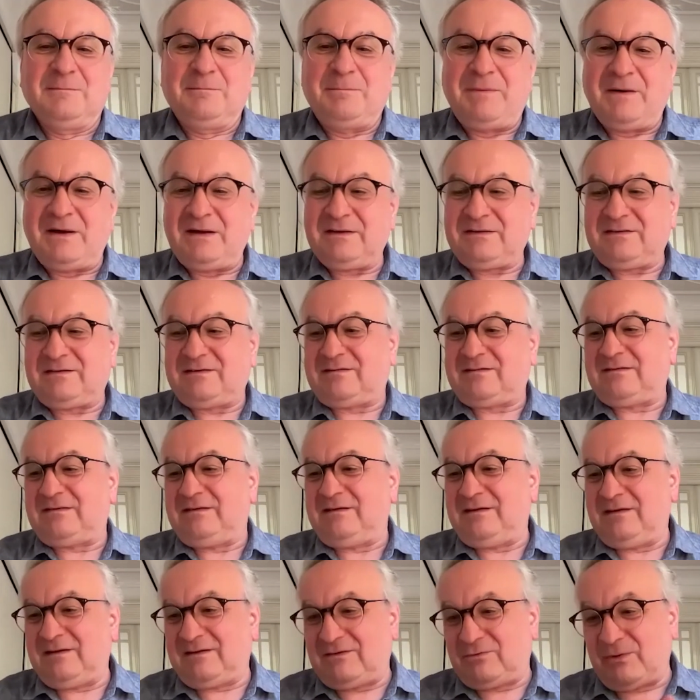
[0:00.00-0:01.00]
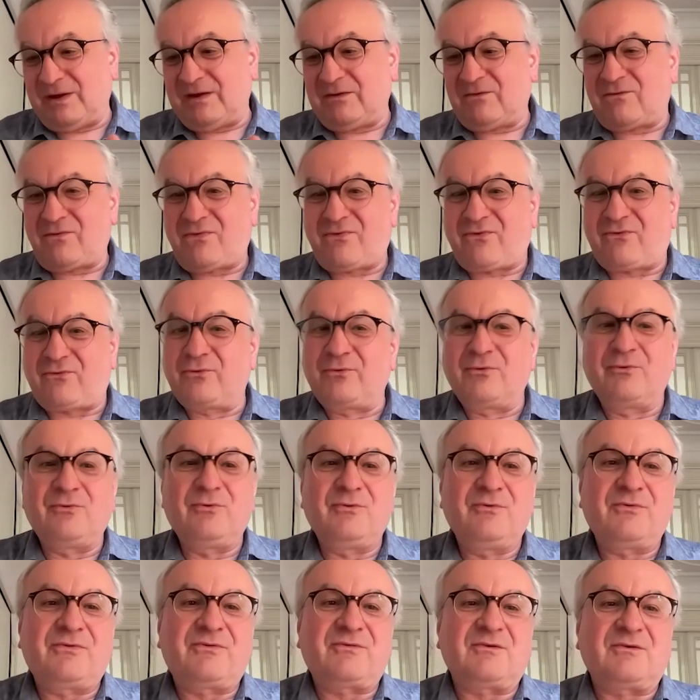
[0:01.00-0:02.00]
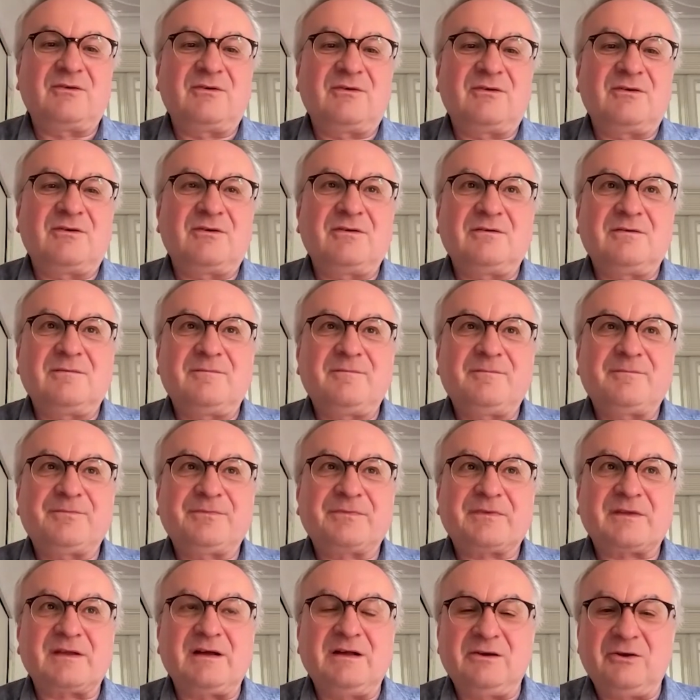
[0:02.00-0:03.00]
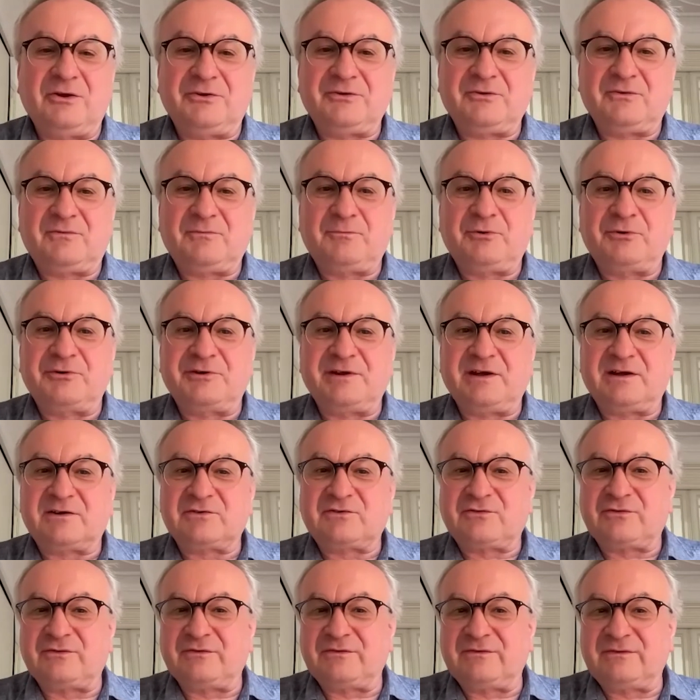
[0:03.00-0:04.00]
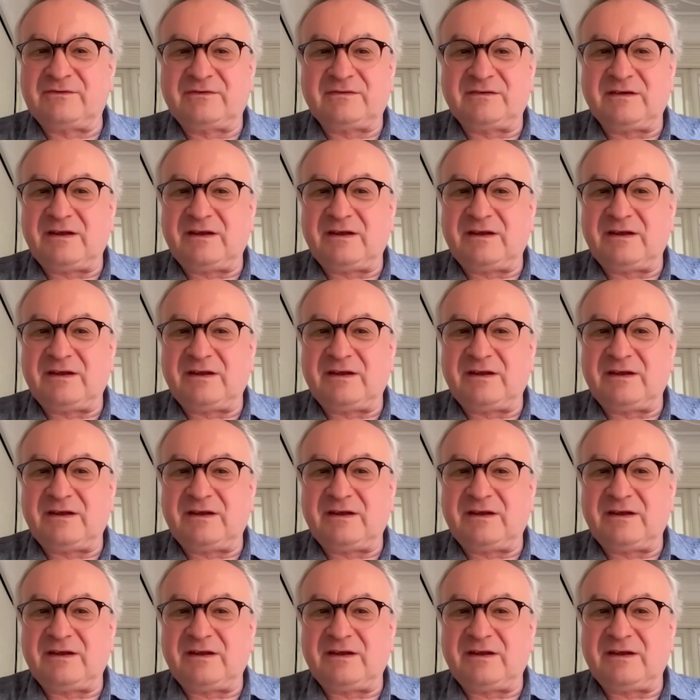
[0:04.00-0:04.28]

But it went through uh, a lot of productions